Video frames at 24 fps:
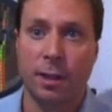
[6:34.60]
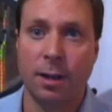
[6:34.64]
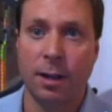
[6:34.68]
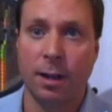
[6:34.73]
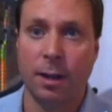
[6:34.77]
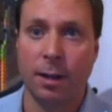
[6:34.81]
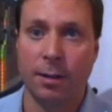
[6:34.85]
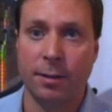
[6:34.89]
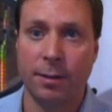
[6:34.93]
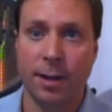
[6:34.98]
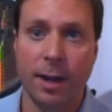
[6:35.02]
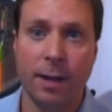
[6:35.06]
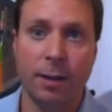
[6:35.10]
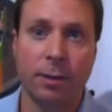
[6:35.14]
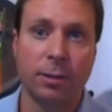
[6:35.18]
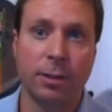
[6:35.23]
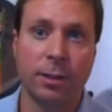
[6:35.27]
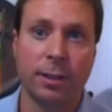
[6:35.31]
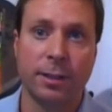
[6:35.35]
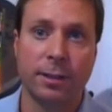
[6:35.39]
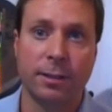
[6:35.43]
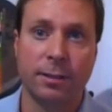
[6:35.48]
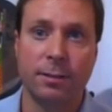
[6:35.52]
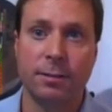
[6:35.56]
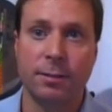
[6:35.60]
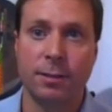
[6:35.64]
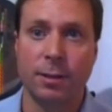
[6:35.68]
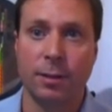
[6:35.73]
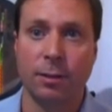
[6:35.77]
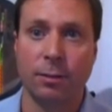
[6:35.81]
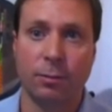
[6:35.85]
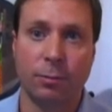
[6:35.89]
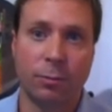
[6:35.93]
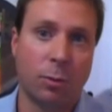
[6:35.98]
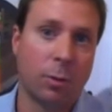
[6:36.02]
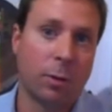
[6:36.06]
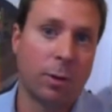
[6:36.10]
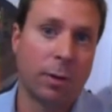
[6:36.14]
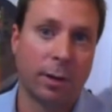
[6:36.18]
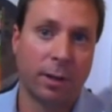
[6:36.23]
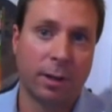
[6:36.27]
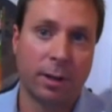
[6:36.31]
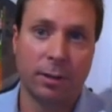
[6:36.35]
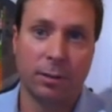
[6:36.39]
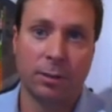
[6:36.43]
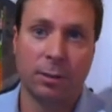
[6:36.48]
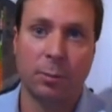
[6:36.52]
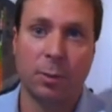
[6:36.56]
uh, not only you know,
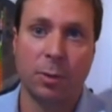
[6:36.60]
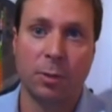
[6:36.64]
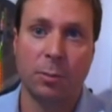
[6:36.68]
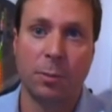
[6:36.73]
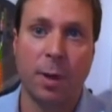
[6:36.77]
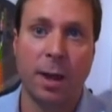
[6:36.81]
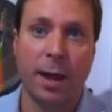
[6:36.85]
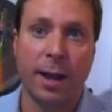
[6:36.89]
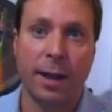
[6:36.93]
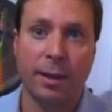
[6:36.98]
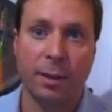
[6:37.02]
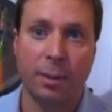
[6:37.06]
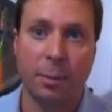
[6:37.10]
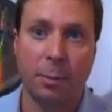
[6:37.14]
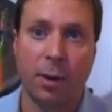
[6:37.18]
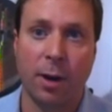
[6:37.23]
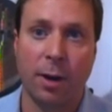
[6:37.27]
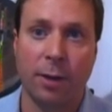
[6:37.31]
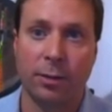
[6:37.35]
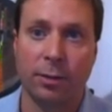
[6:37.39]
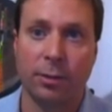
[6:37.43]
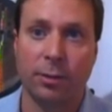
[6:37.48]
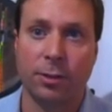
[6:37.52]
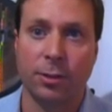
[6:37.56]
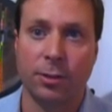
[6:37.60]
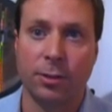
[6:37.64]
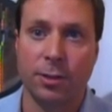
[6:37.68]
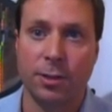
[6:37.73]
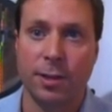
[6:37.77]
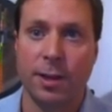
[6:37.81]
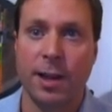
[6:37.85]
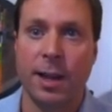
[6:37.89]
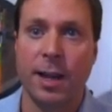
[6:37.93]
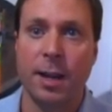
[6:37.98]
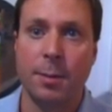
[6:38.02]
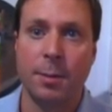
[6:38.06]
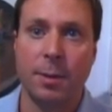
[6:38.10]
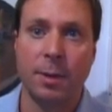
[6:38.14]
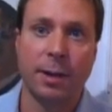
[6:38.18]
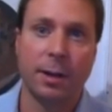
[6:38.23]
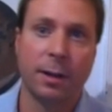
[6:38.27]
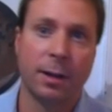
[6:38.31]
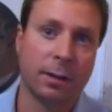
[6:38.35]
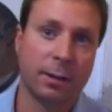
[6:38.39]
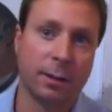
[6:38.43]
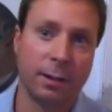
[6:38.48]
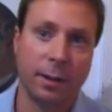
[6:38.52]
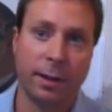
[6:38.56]
for customers buying the processors today, but
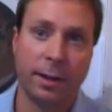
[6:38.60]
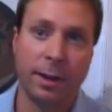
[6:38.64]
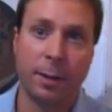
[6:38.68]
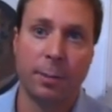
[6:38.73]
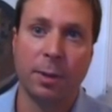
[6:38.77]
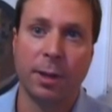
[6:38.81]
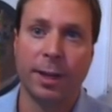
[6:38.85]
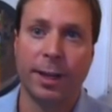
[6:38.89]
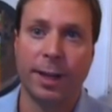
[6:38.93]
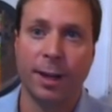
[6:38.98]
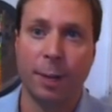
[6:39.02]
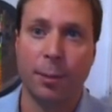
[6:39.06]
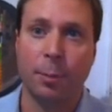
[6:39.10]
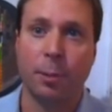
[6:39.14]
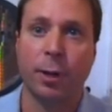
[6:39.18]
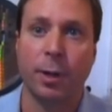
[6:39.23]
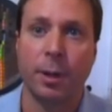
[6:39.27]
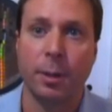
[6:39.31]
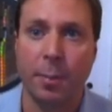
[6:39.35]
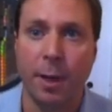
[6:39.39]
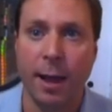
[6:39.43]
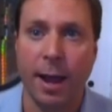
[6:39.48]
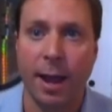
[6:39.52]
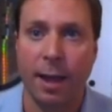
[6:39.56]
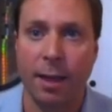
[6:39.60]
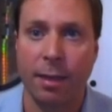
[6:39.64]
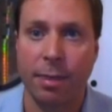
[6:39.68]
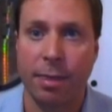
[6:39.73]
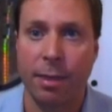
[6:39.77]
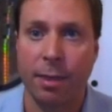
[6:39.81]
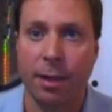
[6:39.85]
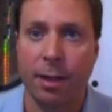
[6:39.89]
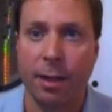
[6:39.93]
uh, enabling an upgrade path